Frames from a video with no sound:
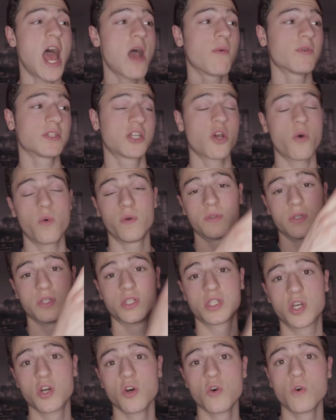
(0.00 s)
I was going to
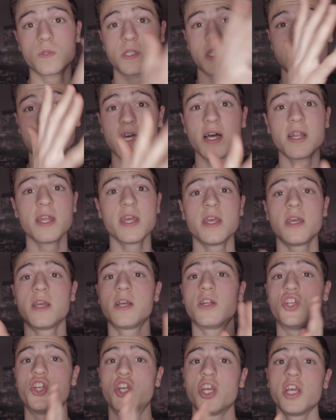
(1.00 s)
school,
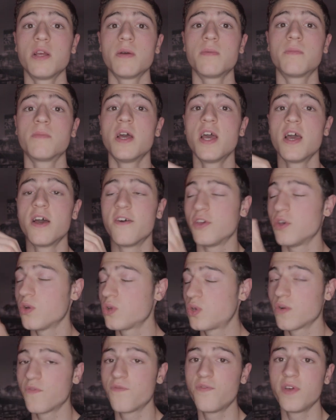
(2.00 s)
studying, gym,
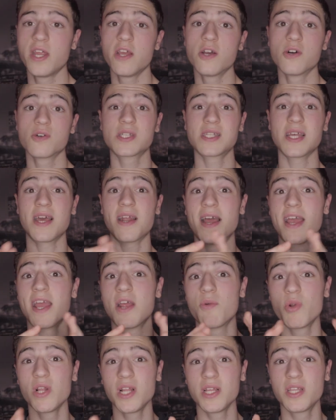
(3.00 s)
YouTube videos, and I
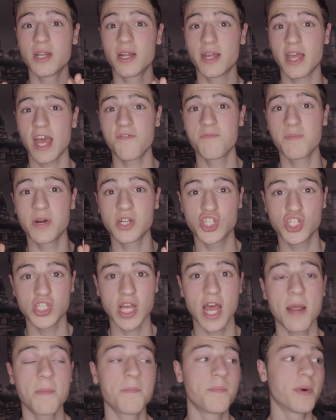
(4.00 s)
really didn't have much
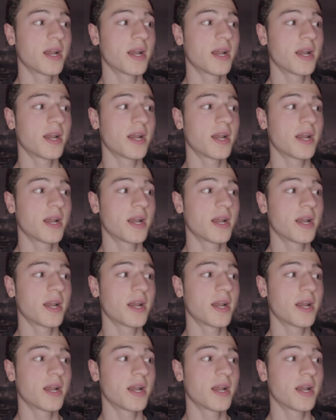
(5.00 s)
time.